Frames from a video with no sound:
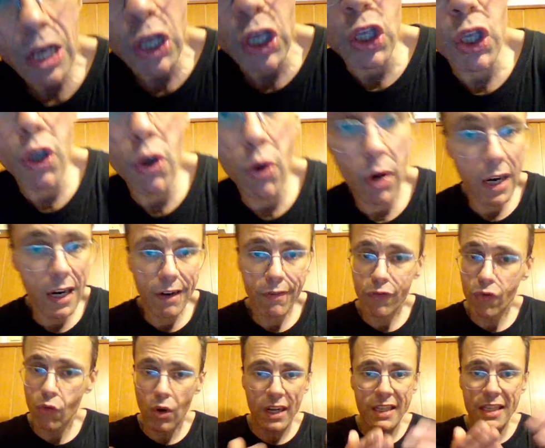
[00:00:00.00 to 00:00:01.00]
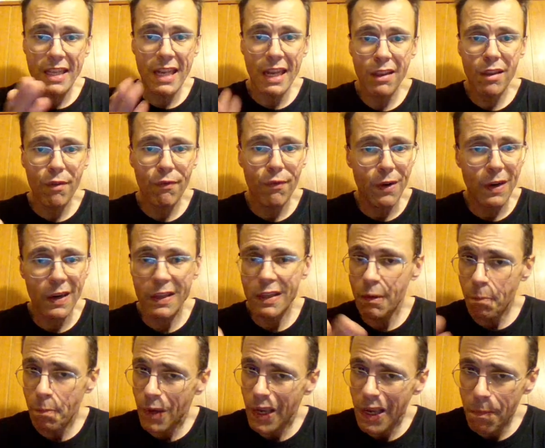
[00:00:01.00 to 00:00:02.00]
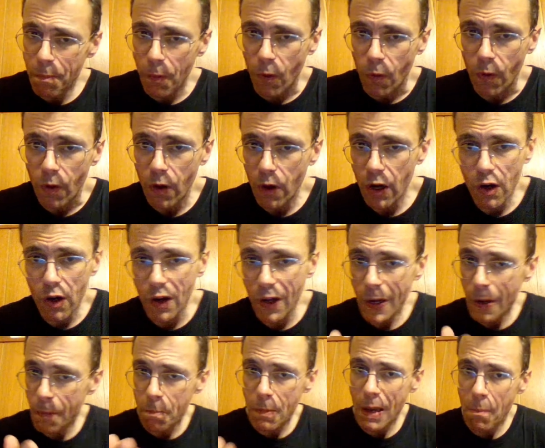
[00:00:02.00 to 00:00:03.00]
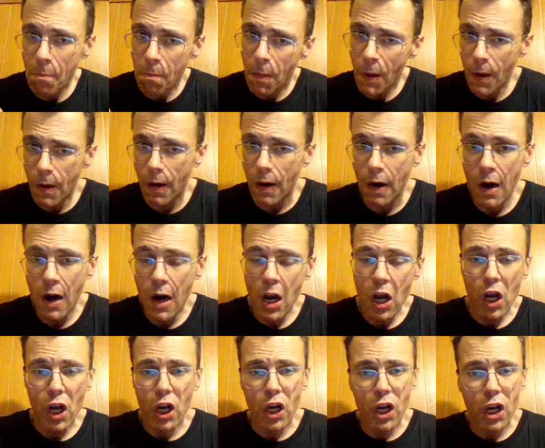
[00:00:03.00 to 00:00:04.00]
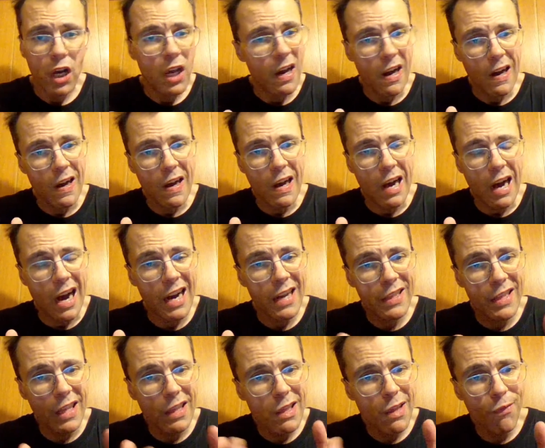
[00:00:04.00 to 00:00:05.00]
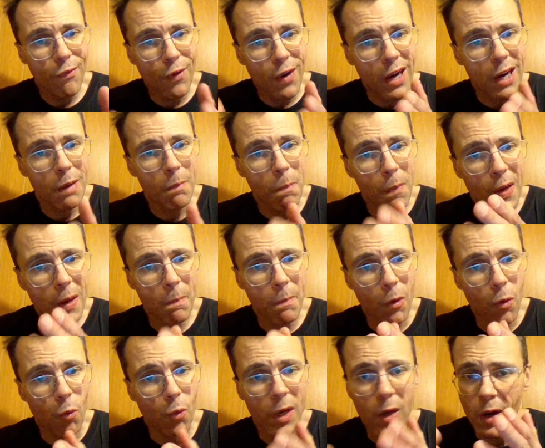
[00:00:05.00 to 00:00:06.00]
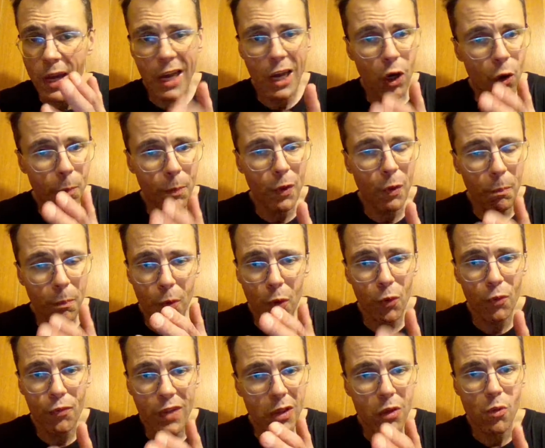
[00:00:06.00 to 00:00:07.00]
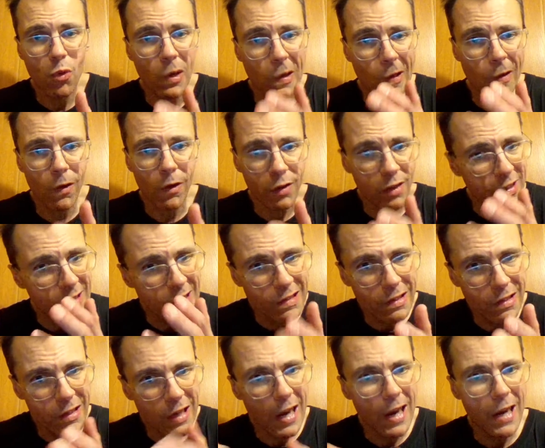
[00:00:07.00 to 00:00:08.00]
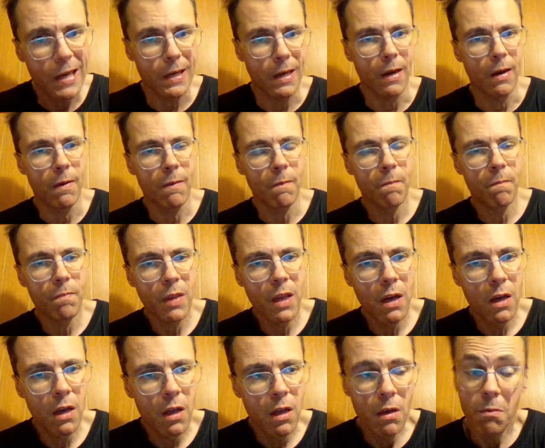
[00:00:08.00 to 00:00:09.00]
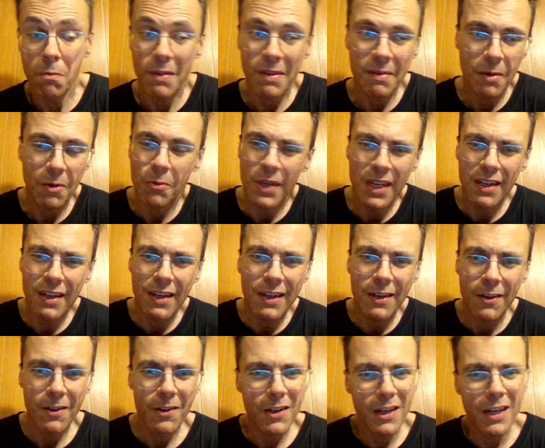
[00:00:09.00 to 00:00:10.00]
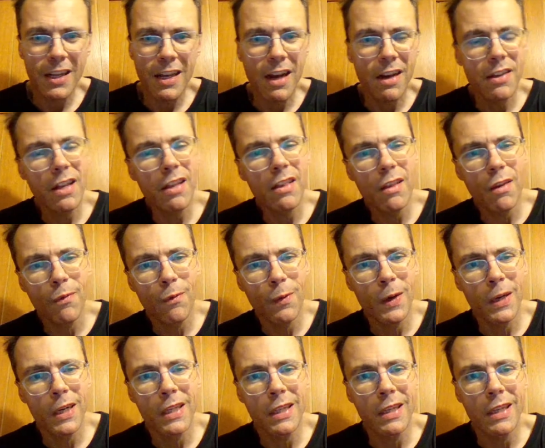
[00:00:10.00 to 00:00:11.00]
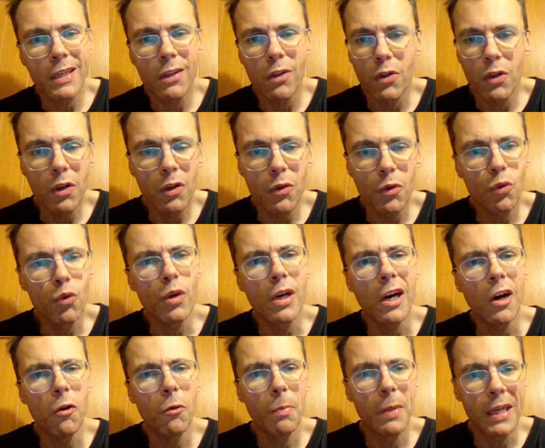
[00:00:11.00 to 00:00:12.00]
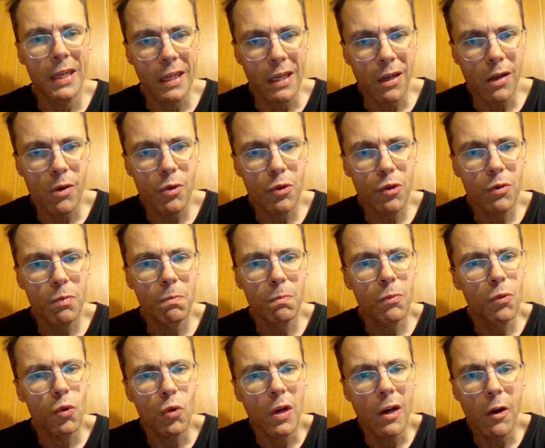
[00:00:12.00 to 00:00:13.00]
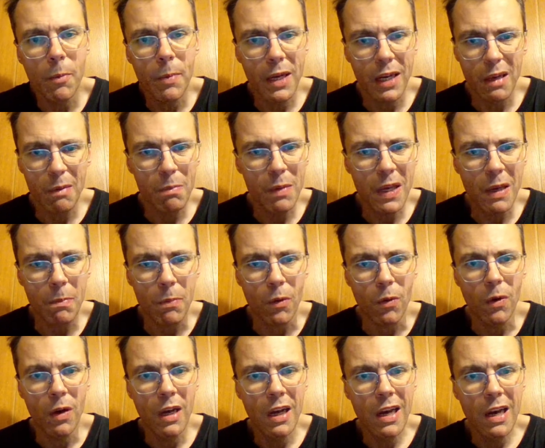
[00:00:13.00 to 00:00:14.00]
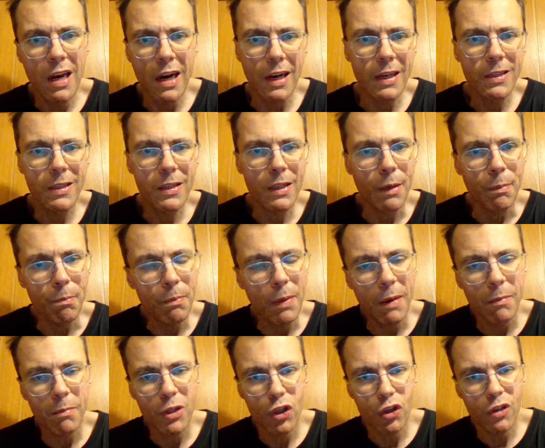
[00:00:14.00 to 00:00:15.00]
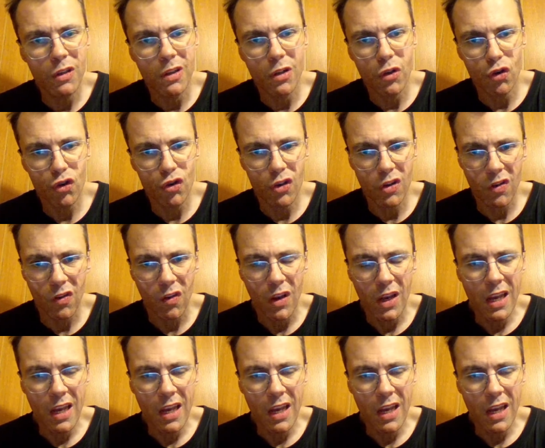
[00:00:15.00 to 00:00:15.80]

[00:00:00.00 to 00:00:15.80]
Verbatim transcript: you have to identify the people. Remember, identifying people will help you prove that you are not insane. Oh, we already identified, I don't know to how many, close to how many people. I stopped publishing this shit.